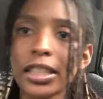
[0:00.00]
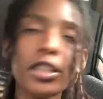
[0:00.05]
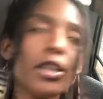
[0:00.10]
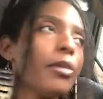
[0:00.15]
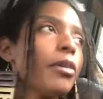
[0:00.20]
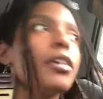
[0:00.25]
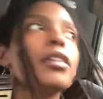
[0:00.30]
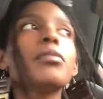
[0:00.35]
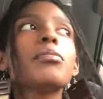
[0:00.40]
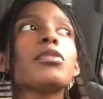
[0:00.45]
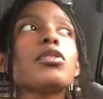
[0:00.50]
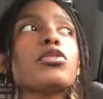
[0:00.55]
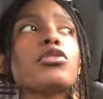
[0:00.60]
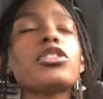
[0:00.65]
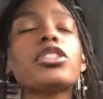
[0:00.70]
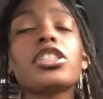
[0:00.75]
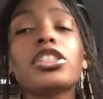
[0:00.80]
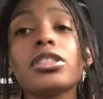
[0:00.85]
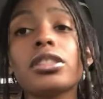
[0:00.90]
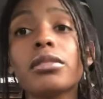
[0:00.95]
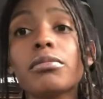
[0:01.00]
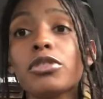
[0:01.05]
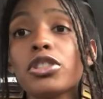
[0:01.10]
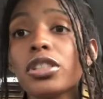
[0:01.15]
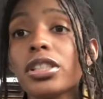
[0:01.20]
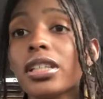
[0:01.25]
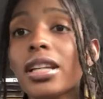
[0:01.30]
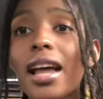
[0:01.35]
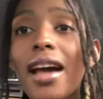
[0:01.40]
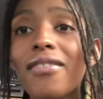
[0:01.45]
Your immune system
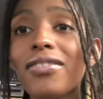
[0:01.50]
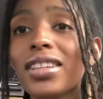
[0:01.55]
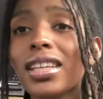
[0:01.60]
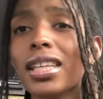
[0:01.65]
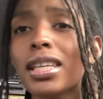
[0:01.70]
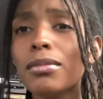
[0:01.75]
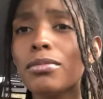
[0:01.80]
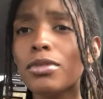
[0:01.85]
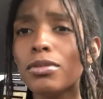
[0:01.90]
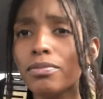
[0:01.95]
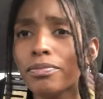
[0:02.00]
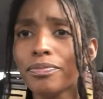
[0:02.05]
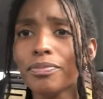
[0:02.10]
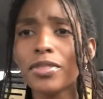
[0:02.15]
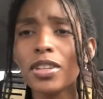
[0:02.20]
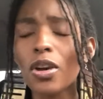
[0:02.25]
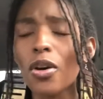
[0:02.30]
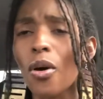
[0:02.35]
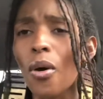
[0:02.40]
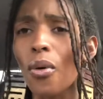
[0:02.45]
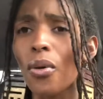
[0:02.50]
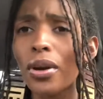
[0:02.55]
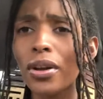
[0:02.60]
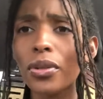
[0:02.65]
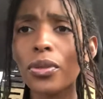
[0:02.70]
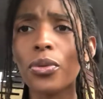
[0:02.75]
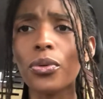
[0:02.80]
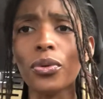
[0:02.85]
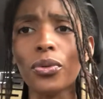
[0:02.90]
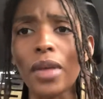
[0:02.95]
shouldn't have to keep going
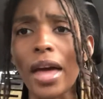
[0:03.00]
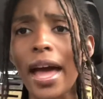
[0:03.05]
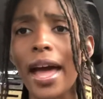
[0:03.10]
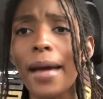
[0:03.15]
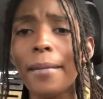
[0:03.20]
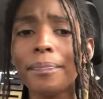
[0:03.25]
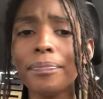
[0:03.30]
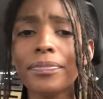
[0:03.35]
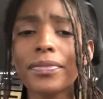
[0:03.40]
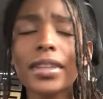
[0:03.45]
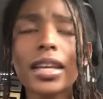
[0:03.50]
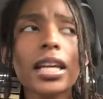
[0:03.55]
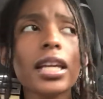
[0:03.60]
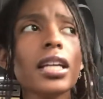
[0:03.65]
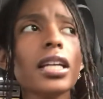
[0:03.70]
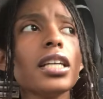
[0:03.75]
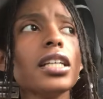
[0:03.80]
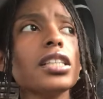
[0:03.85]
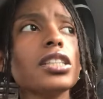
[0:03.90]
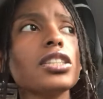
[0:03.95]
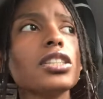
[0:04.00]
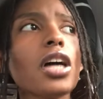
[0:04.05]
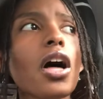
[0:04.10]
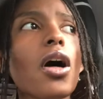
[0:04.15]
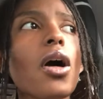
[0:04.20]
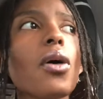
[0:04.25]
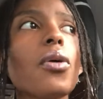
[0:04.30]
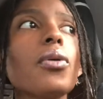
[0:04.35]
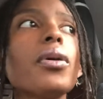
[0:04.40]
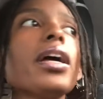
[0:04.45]
through that.
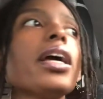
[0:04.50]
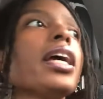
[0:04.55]
So